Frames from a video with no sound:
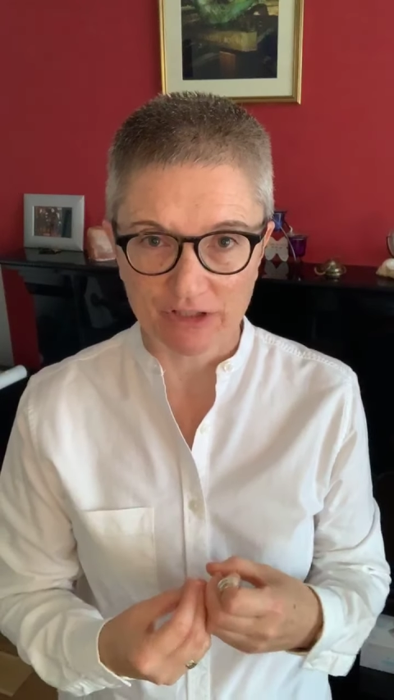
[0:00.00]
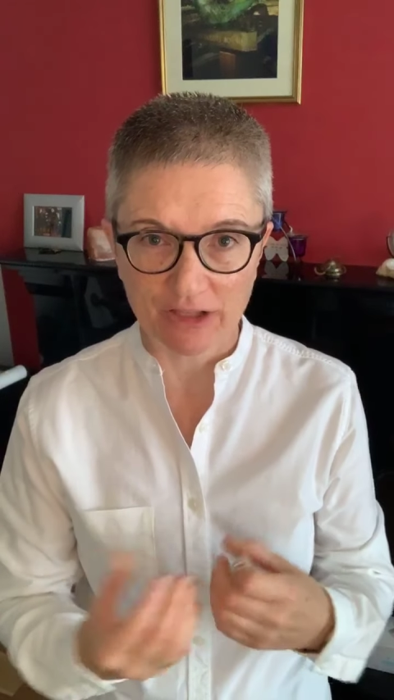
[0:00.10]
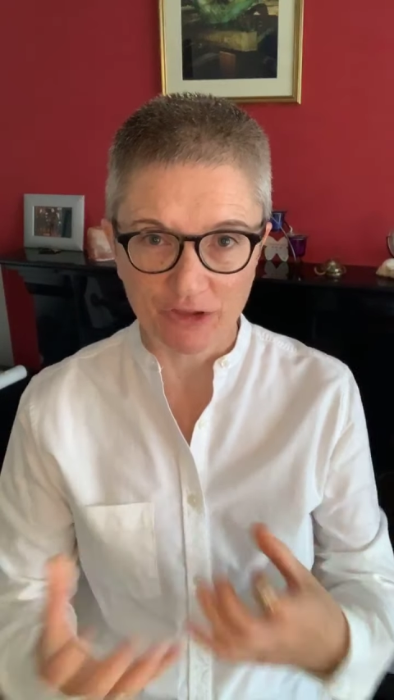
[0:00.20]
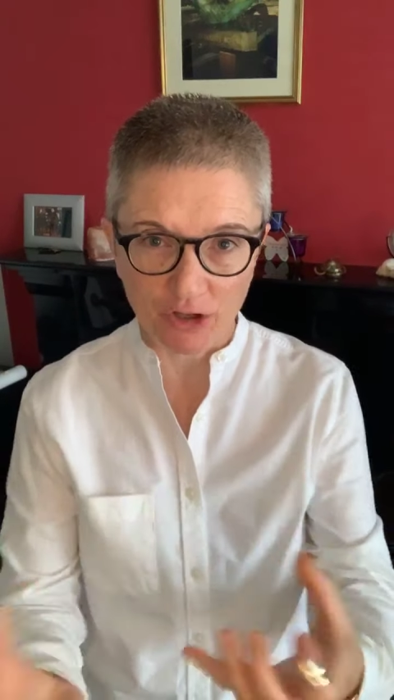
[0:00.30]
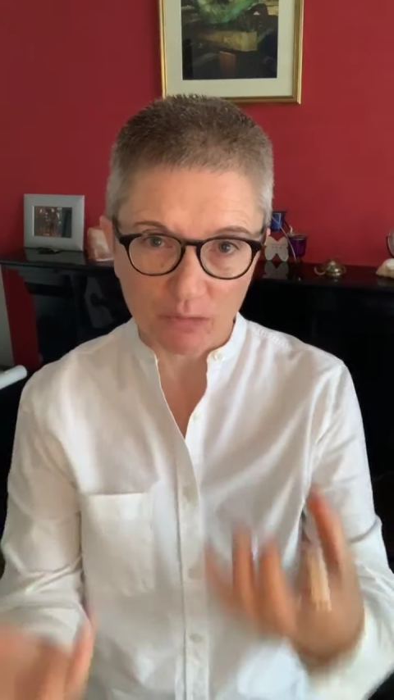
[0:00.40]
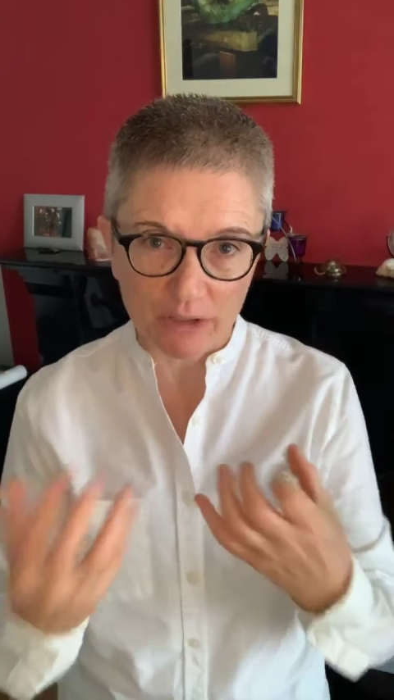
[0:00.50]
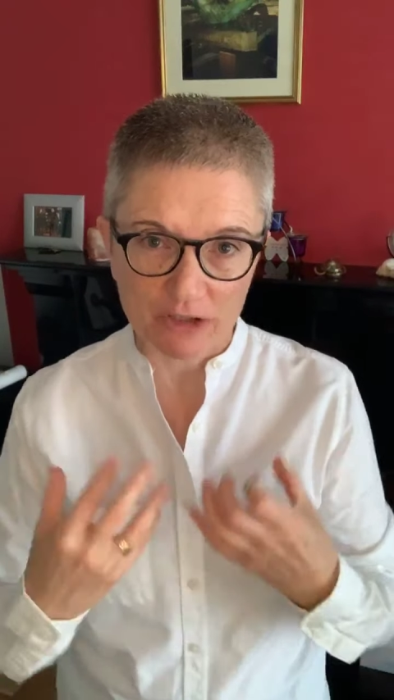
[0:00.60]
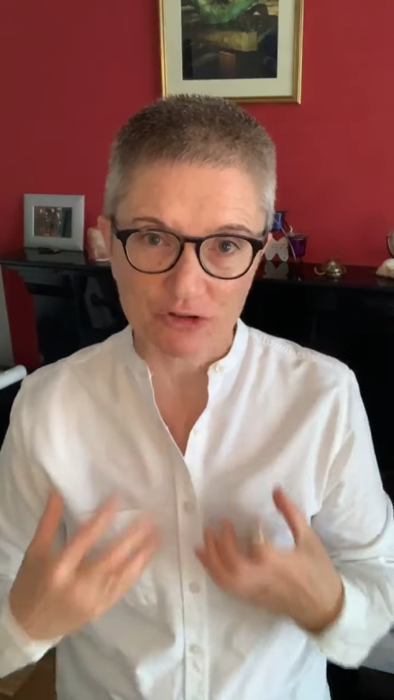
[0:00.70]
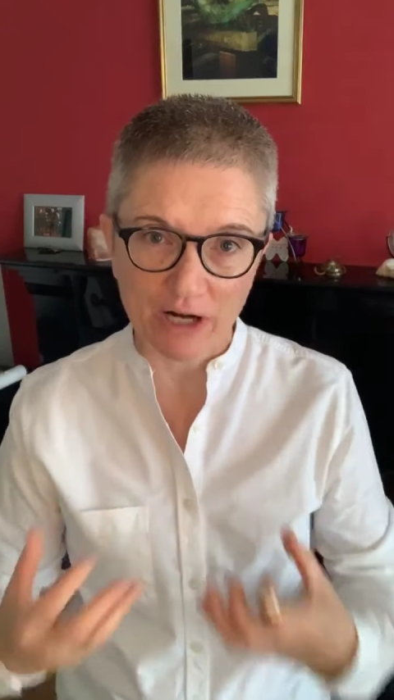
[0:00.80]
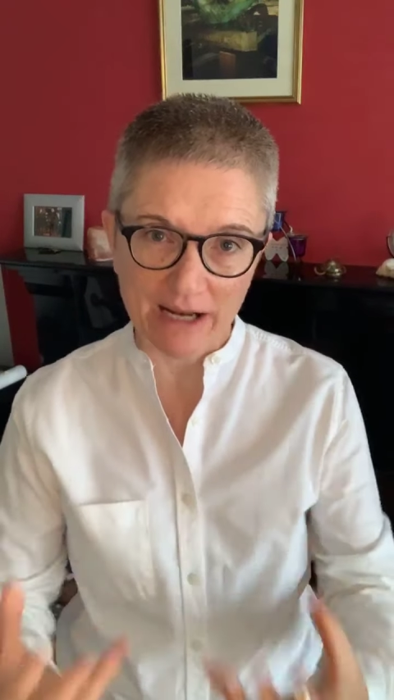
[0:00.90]
and they're what
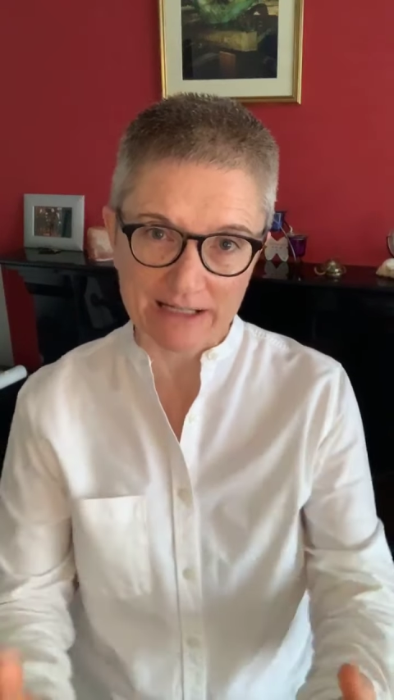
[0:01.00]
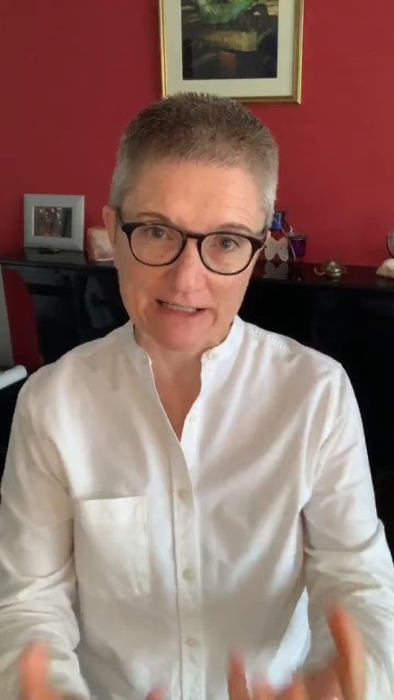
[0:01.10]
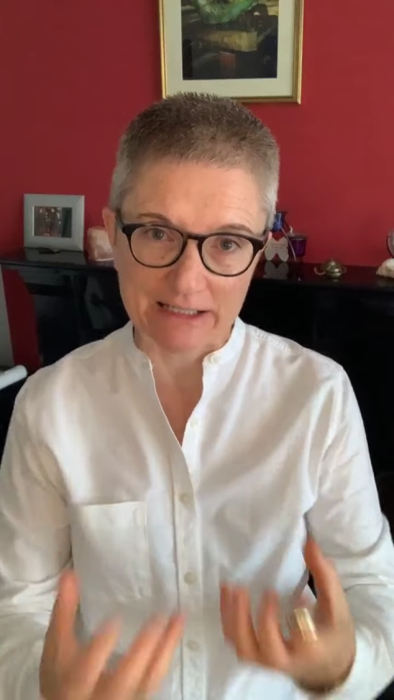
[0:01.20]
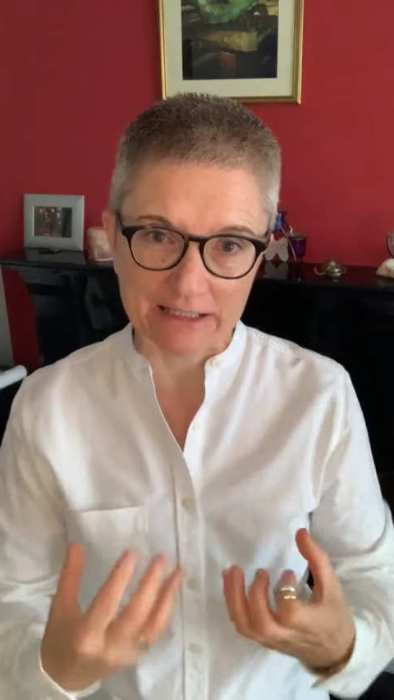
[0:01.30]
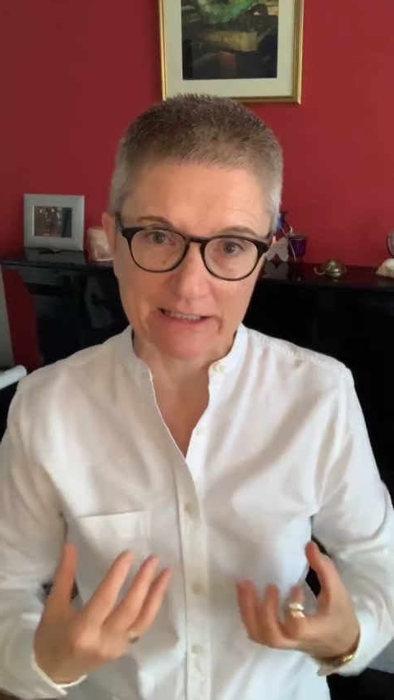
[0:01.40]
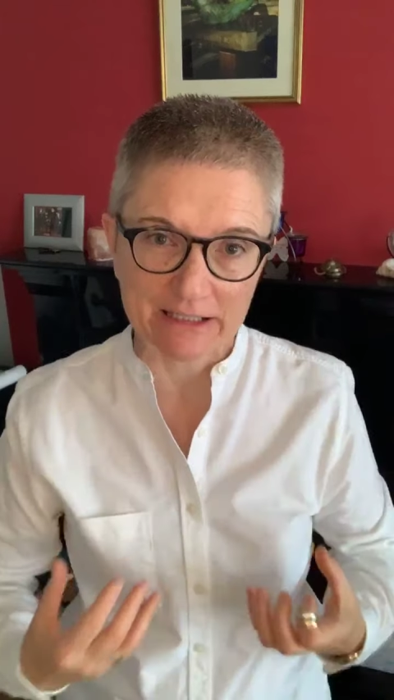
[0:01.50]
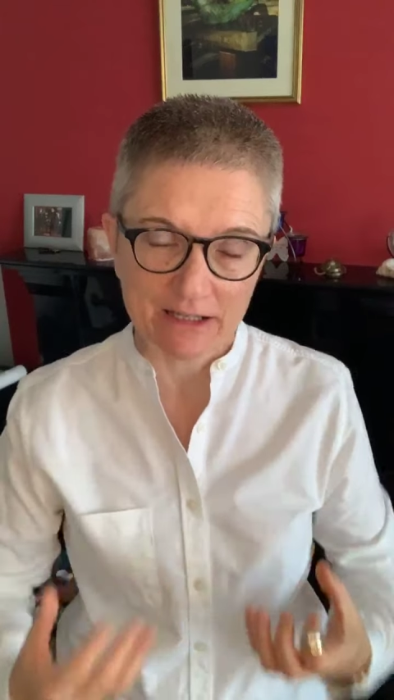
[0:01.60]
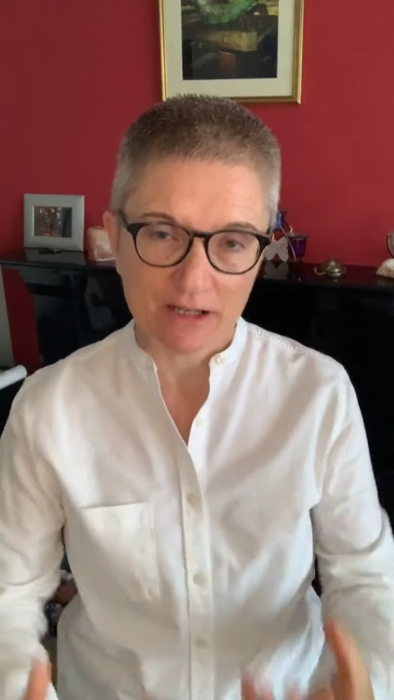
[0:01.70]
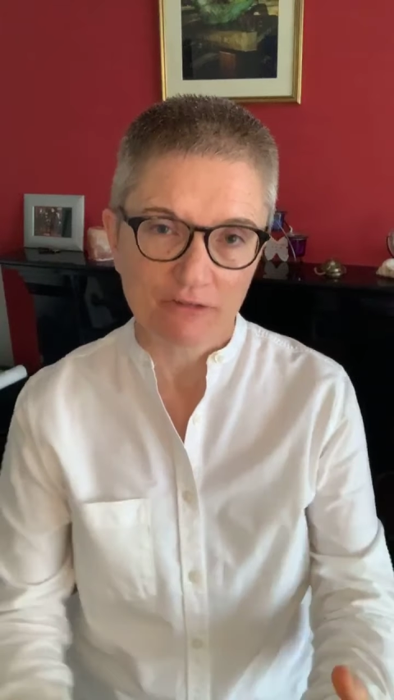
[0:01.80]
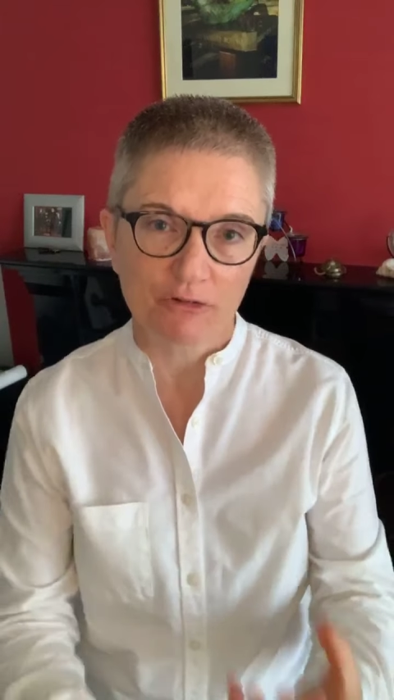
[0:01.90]
attract in
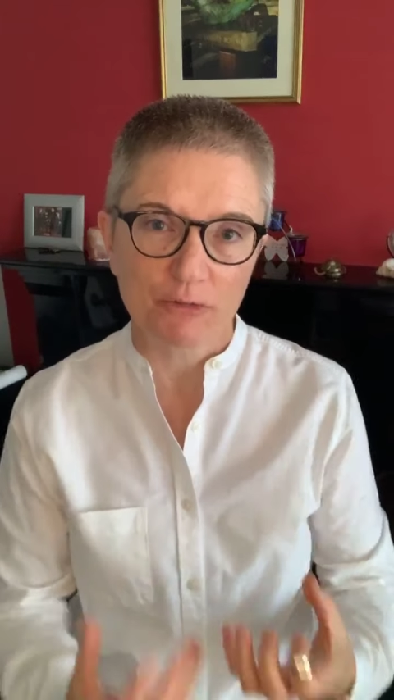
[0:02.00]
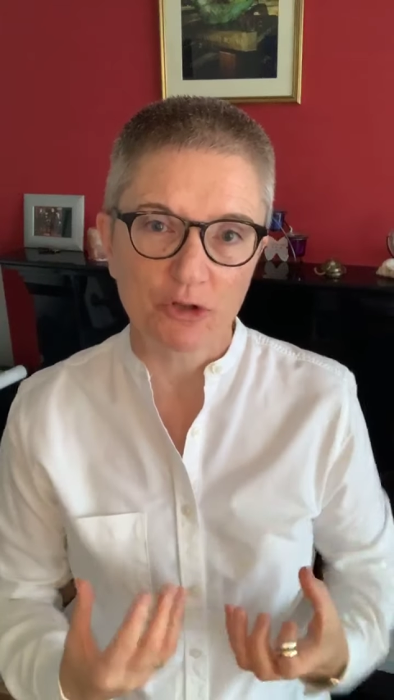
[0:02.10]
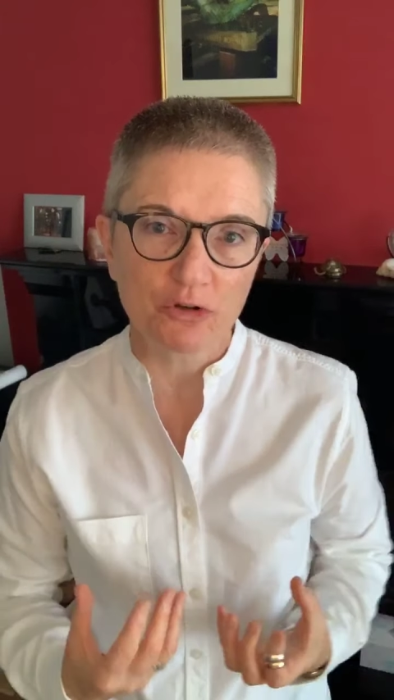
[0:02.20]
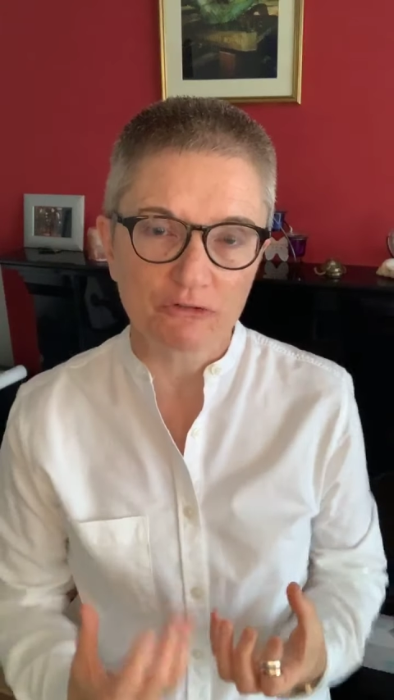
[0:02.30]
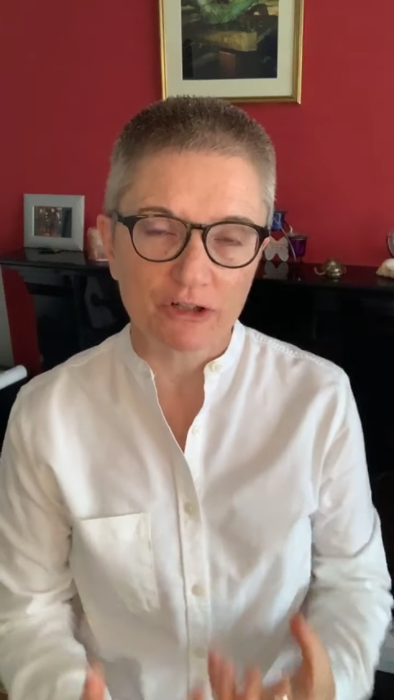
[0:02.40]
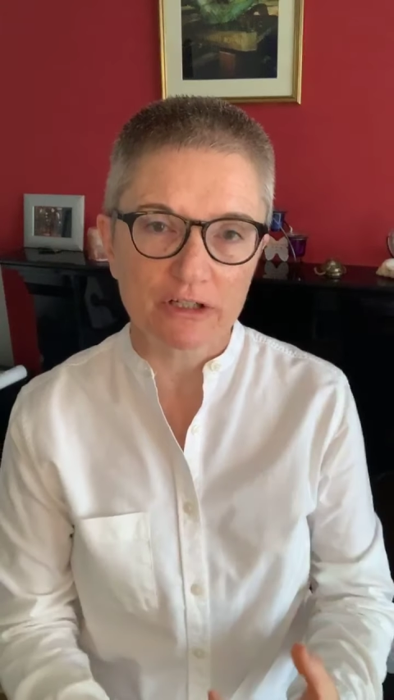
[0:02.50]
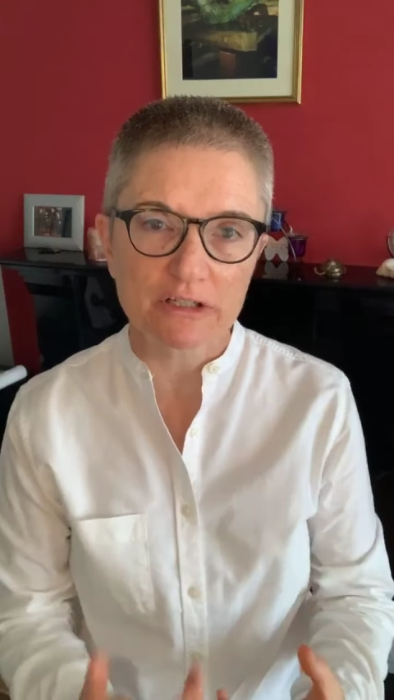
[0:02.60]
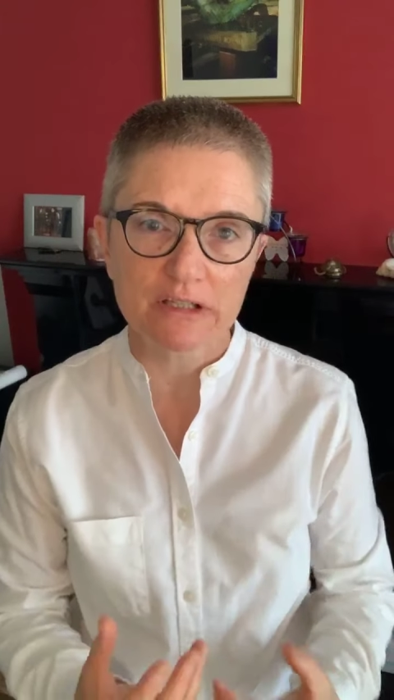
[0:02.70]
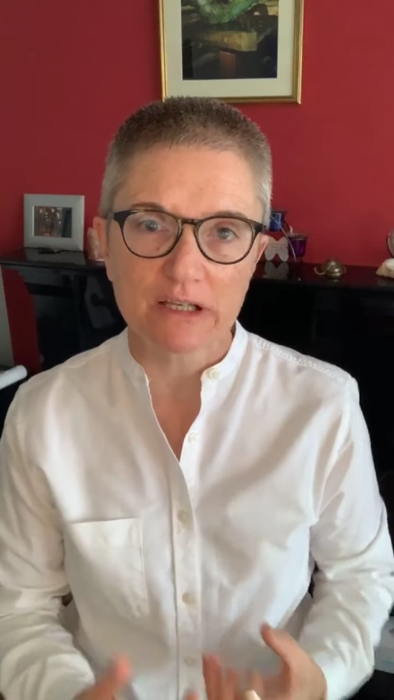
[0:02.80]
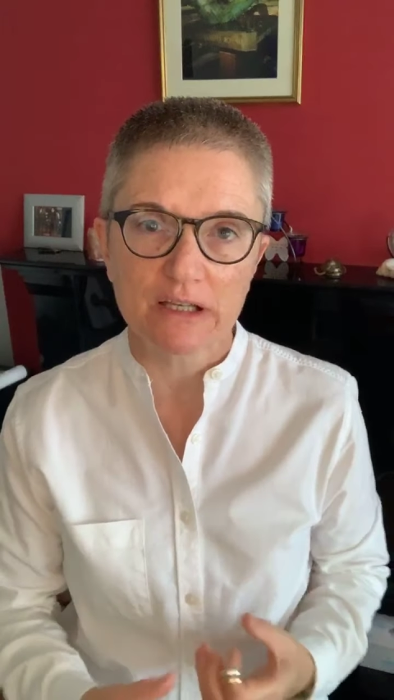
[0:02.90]
from the universe,